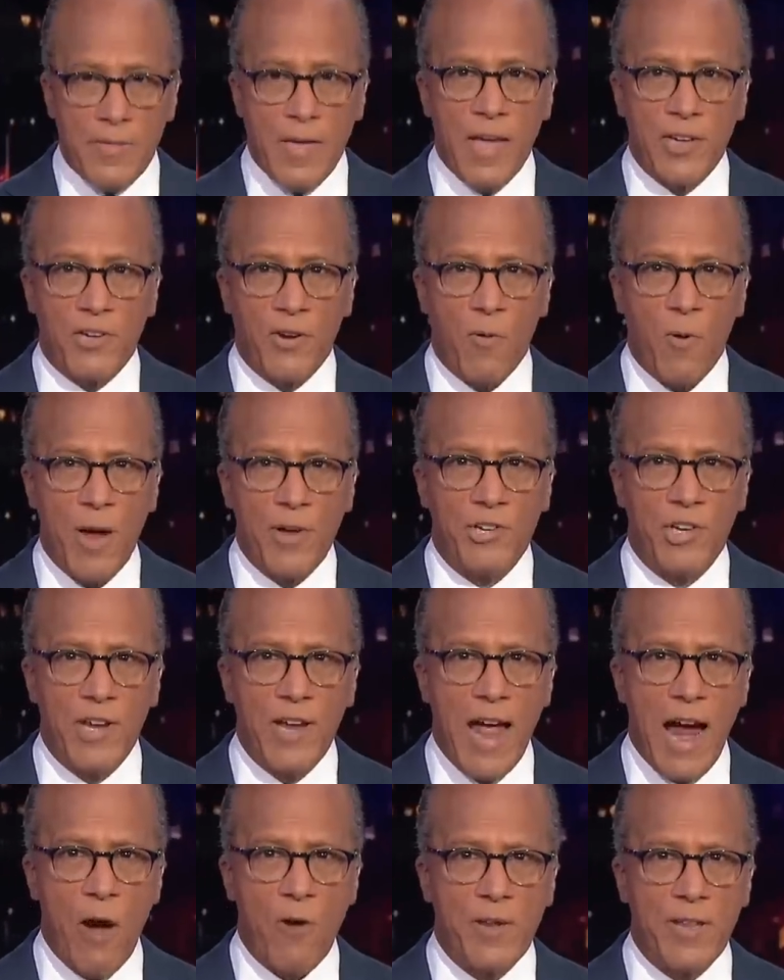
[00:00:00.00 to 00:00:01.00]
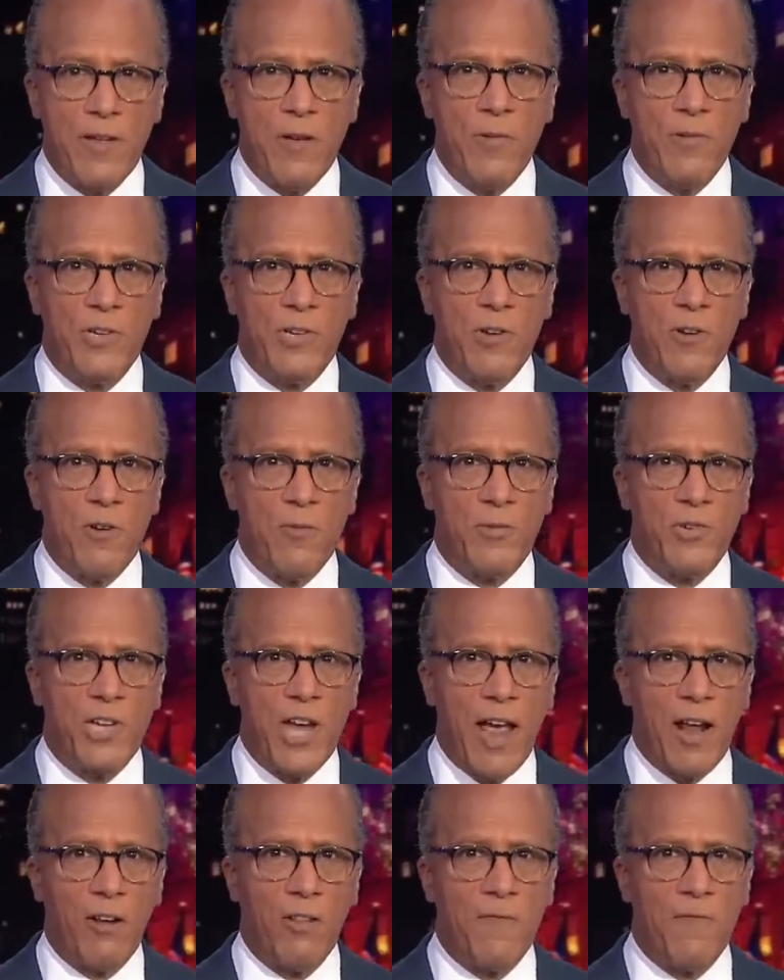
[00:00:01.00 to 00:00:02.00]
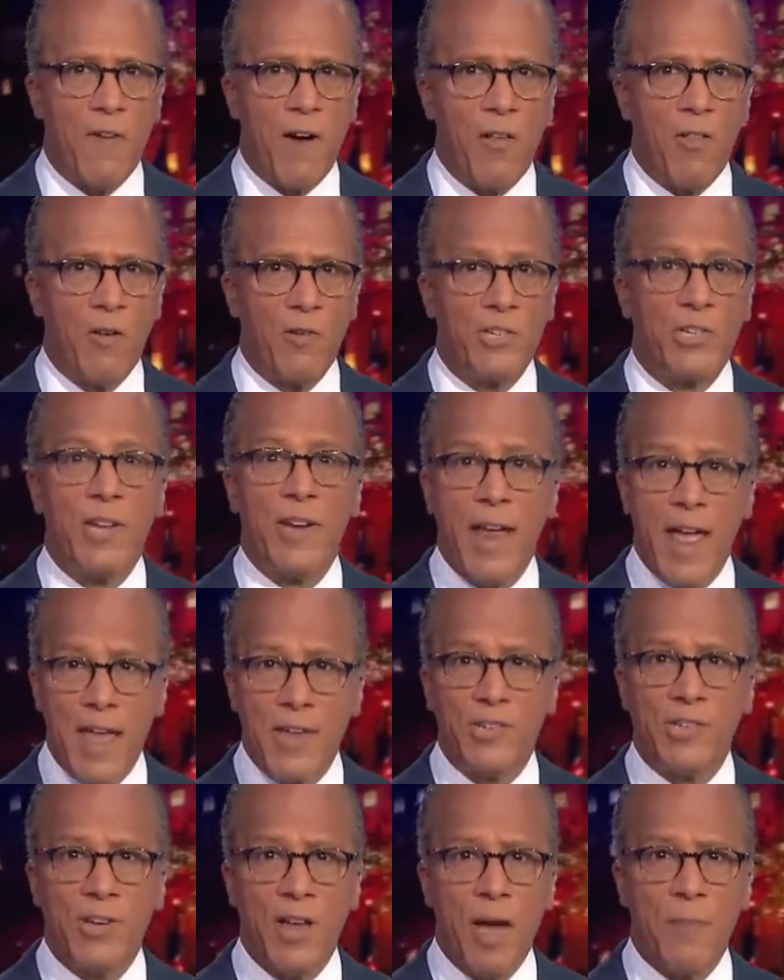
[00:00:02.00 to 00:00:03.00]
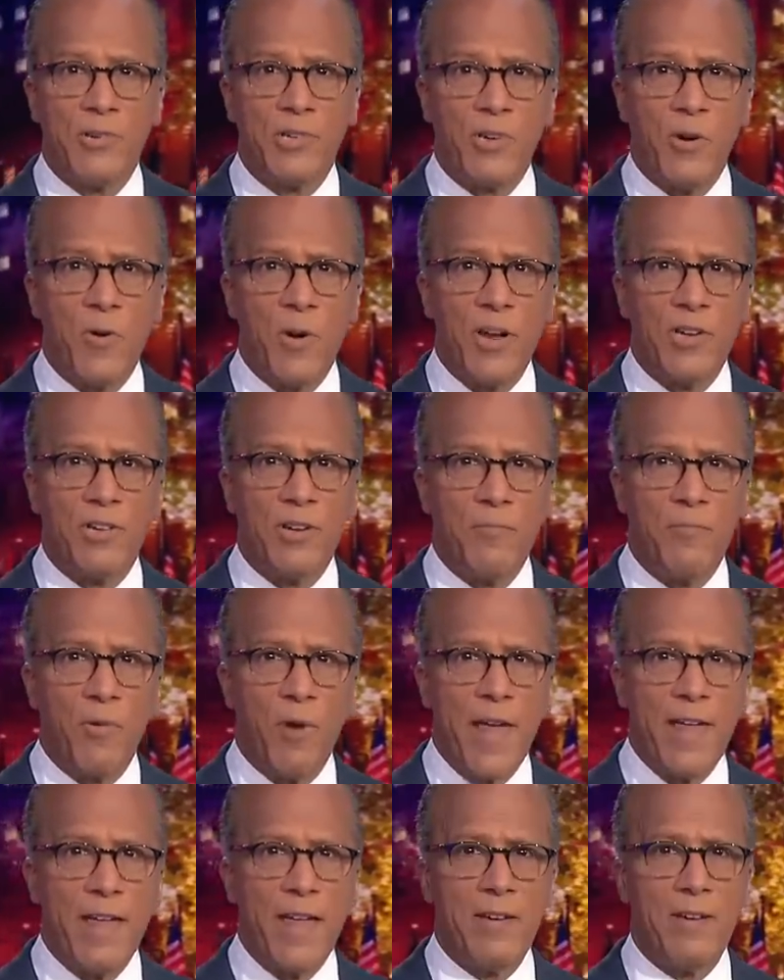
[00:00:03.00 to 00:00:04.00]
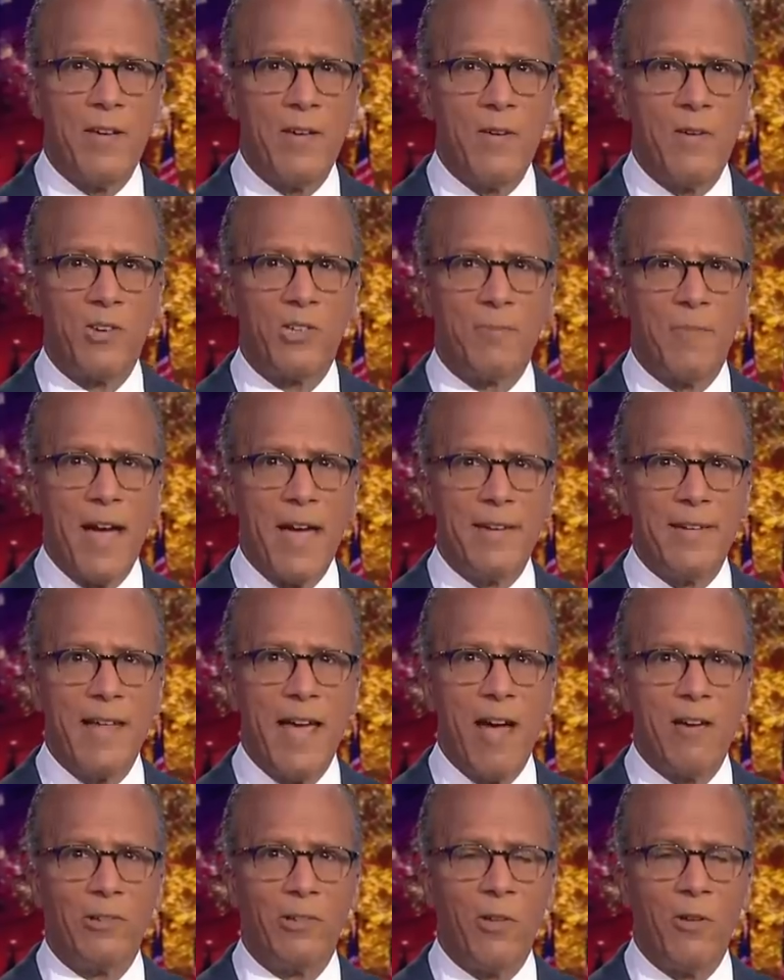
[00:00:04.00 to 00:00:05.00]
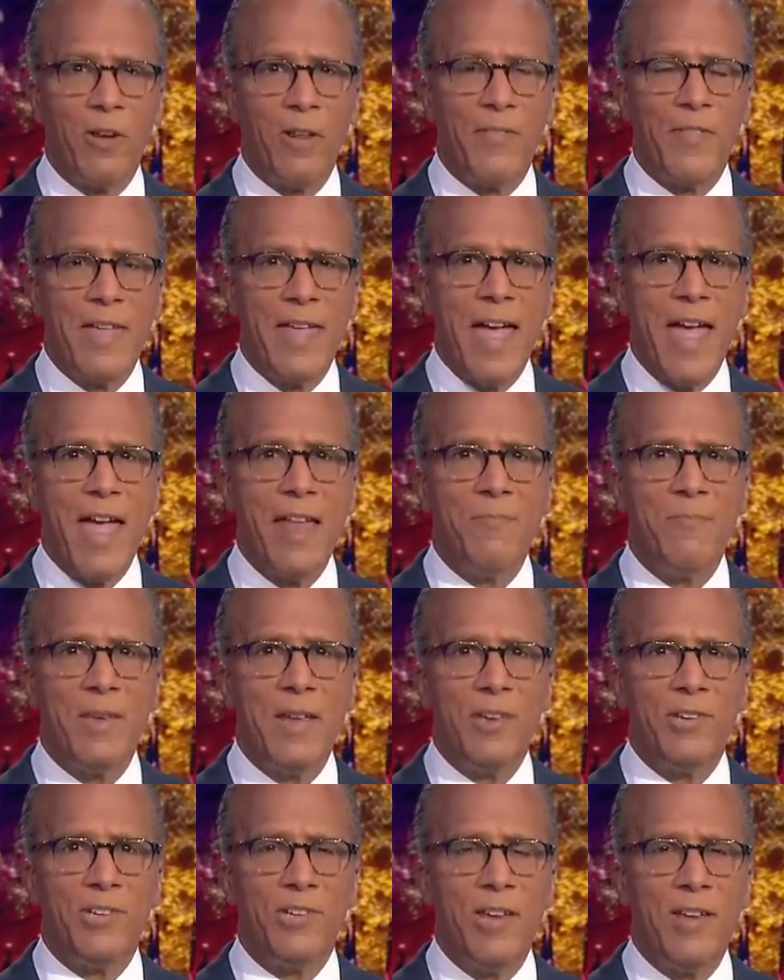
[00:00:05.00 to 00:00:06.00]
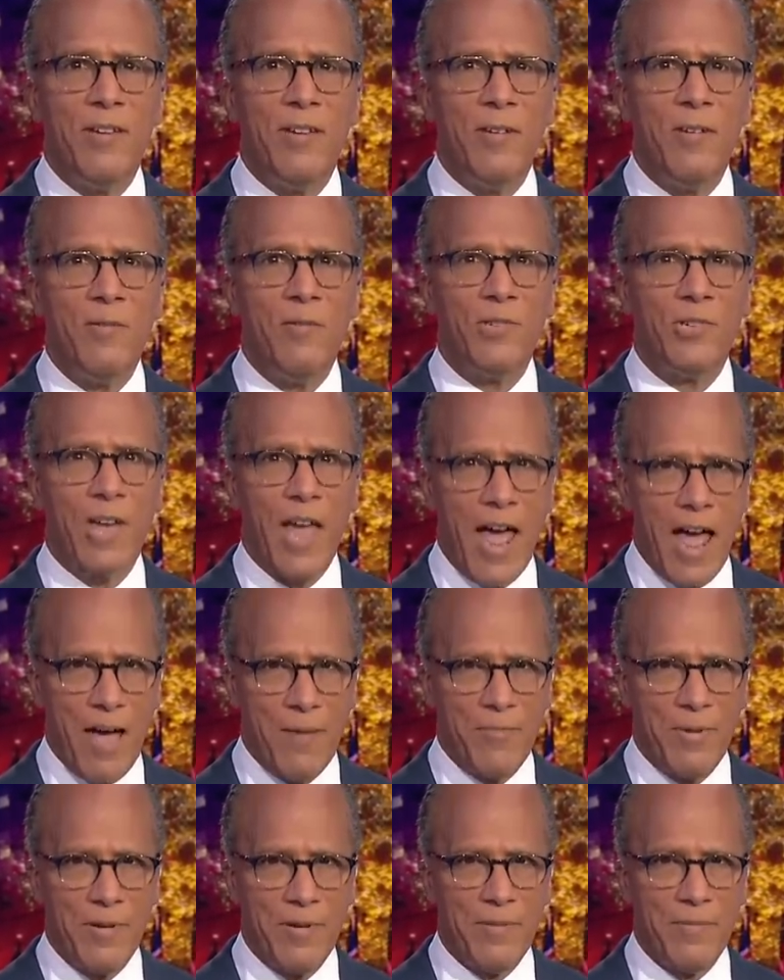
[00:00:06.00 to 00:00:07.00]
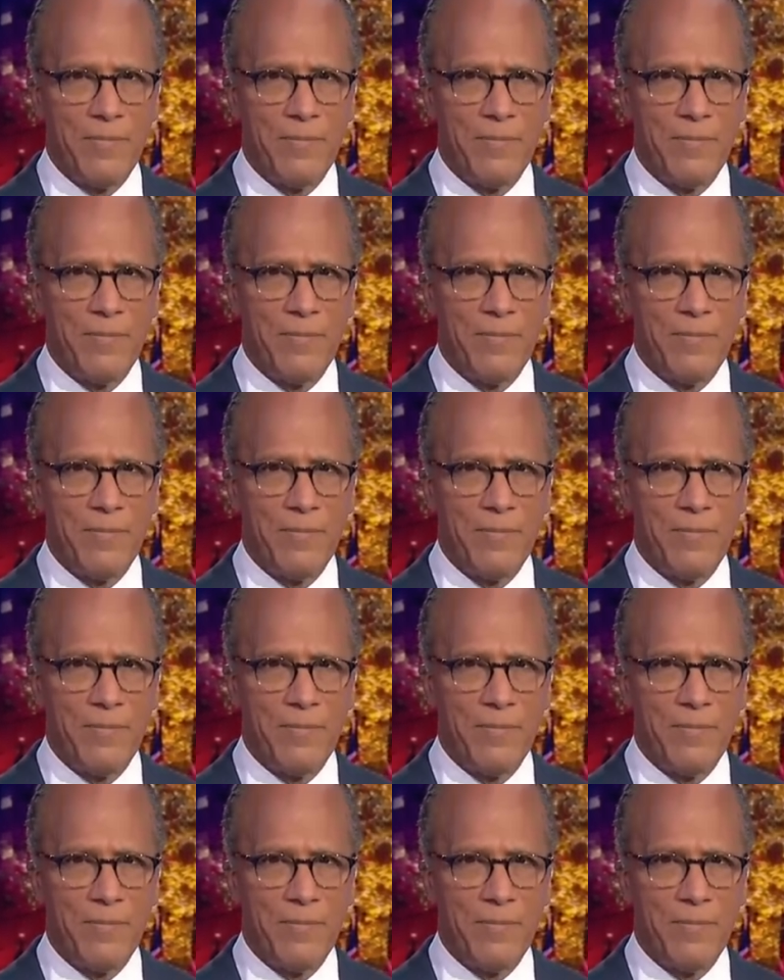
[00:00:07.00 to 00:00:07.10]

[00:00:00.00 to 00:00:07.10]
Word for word: Thanks for watching our YouTube channel. Follow today's top stories and breaking news by downloading the N B C News app.